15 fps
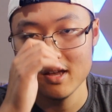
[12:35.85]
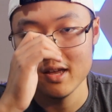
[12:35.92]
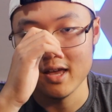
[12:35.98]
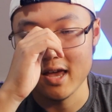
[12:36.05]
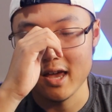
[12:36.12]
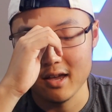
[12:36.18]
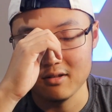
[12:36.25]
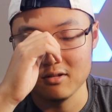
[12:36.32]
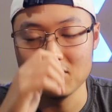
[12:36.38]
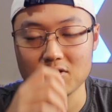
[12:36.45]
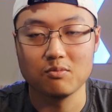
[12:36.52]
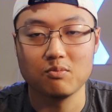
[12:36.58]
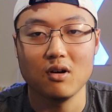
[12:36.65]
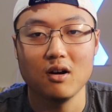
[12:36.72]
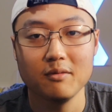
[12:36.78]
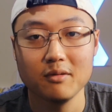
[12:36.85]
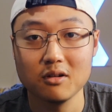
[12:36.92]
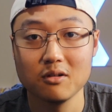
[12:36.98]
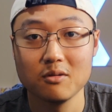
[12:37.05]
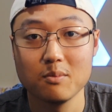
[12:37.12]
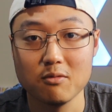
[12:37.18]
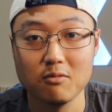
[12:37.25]
and you're probably
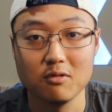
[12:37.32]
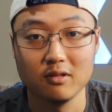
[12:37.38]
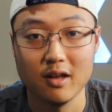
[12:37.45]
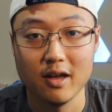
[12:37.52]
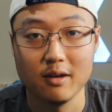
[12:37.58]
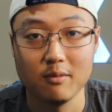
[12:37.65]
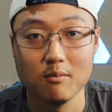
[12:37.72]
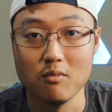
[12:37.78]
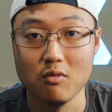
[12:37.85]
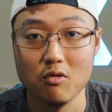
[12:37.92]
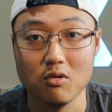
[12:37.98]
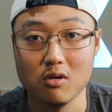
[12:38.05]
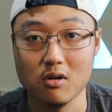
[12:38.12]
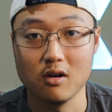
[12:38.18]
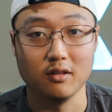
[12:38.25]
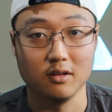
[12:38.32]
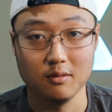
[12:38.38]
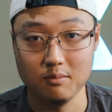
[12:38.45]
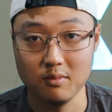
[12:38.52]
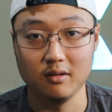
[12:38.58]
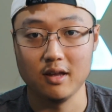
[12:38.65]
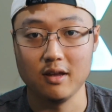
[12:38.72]
going to be relying more on the
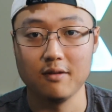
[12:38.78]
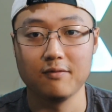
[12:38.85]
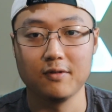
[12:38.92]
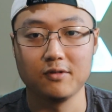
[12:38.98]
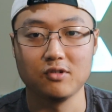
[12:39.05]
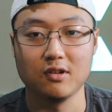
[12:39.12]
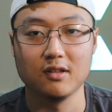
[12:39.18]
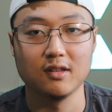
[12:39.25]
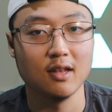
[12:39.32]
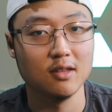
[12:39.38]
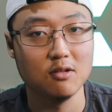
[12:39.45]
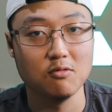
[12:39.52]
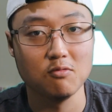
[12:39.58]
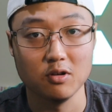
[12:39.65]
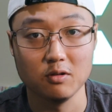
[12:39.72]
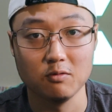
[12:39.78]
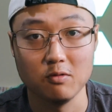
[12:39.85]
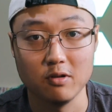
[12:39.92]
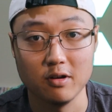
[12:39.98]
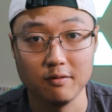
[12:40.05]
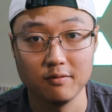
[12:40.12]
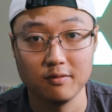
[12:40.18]
melee infantry than you would
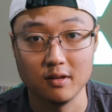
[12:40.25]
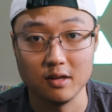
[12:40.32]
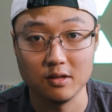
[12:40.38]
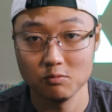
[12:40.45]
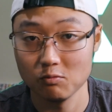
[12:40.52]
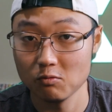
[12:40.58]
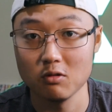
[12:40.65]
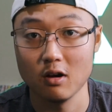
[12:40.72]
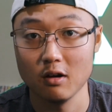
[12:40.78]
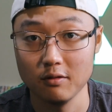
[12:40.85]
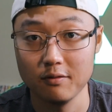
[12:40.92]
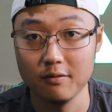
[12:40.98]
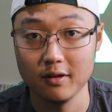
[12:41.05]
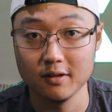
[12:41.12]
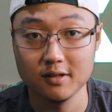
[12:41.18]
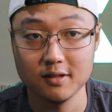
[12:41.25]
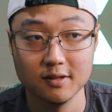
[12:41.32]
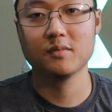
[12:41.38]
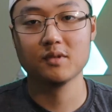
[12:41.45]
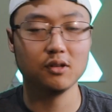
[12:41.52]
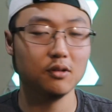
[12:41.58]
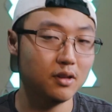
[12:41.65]
with these war
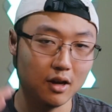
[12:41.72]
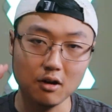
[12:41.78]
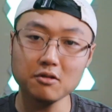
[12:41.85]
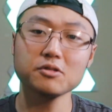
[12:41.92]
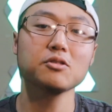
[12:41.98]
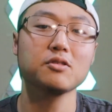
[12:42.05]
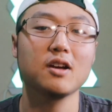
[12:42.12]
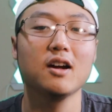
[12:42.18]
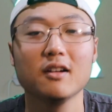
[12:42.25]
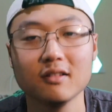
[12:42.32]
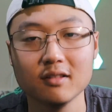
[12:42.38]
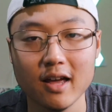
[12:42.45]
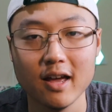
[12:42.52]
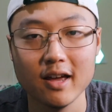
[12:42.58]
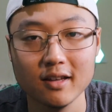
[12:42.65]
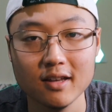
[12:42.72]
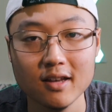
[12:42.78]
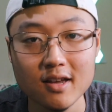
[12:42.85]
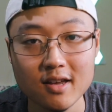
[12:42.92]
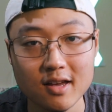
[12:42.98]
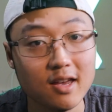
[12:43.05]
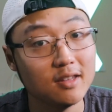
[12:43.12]
elephants. So they also kind of lack
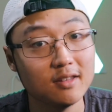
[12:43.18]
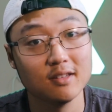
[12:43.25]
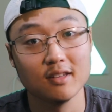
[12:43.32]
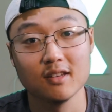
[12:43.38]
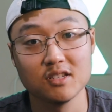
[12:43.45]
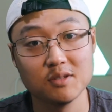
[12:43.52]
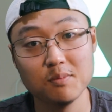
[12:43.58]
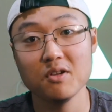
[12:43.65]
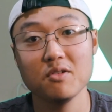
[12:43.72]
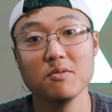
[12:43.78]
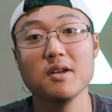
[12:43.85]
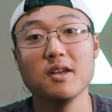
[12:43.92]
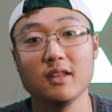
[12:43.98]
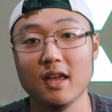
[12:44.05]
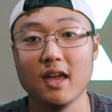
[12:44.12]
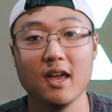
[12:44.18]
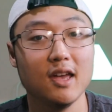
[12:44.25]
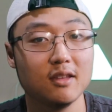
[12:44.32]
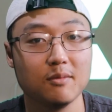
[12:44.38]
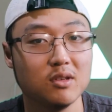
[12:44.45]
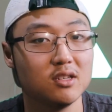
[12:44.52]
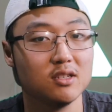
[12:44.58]
in the spearmen
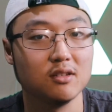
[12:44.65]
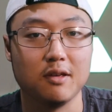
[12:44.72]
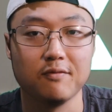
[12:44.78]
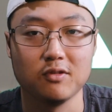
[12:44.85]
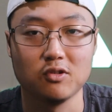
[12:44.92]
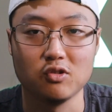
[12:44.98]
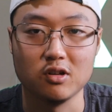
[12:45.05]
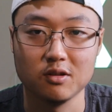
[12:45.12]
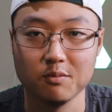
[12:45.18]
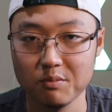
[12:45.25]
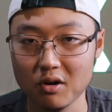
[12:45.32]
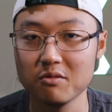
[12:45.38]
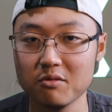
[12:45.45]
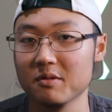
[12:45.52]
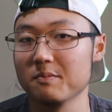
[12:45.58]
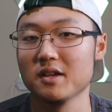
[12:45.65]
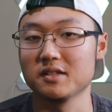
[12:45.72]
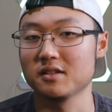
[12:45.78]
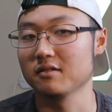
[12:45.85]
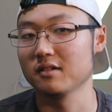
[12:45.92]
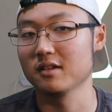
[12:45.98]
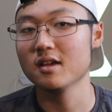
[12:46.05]
and the missile infantry department
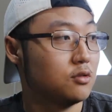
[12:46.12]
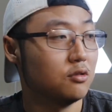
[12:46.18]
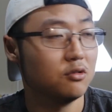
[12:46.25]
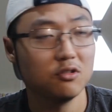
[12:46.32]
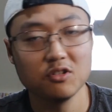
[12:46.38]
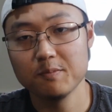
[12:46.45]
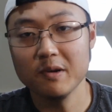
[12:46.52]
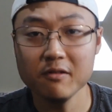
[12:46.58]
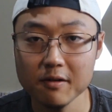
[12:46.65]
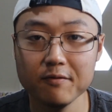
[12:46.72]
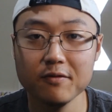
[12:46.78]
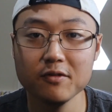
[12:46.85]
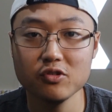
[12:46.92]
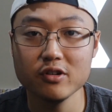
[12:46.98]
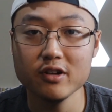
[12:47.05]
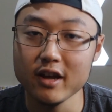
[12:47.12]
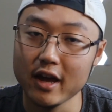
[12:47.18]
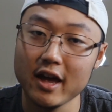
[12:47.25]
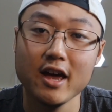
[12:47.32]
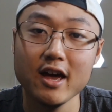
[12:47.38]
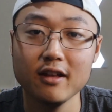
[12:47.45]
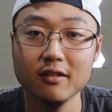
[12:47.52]
basically. So their spear infantry
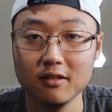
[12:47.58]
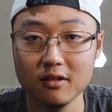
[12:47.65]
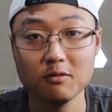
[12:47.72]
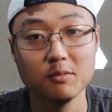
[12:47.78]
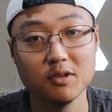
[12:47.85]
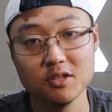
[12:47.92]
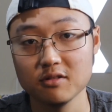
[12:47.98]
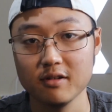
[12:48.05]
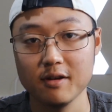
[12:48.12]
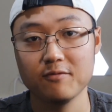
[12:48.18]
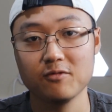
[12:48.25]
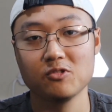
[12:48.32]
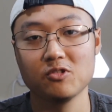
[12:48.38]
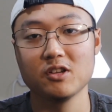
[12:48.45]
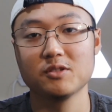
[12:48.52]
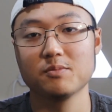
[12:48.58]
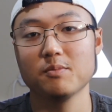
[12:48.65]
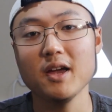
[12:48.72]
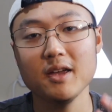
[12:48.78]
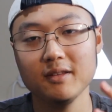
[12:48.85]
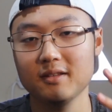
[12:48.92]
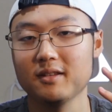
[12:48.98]
and their missile infantries
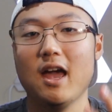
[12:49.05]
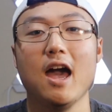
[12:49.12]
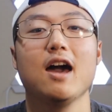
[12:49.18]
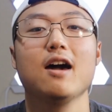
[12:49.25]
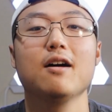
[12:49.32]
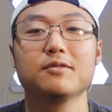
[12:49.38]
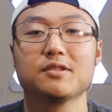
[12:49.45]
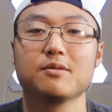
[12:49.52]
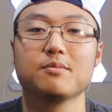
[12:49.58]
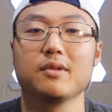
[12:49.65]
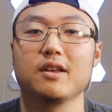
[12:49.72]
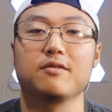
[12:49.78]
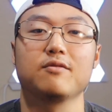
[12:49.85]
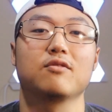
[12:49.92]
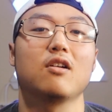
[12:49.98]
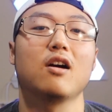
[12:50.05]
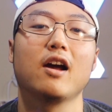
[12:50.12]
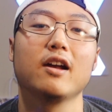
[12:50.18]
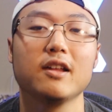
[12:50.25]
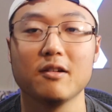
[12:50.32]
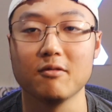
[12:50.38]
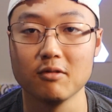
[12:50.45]
might have some like
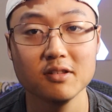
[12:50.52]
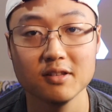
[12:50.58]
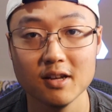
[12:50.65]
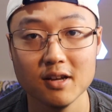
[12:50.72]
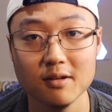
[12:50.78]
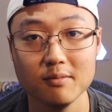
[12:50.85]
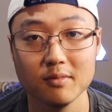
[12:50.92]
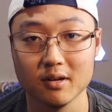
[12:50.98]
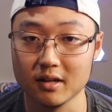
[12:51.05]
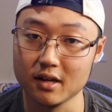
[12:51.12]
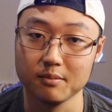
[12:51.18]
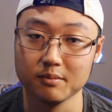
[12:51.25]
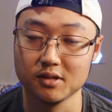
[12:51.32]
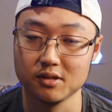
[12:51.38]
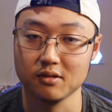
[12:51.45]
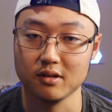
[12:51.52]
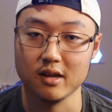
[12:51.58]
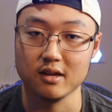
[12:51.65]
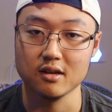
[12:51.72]
variety with them when it comes to like,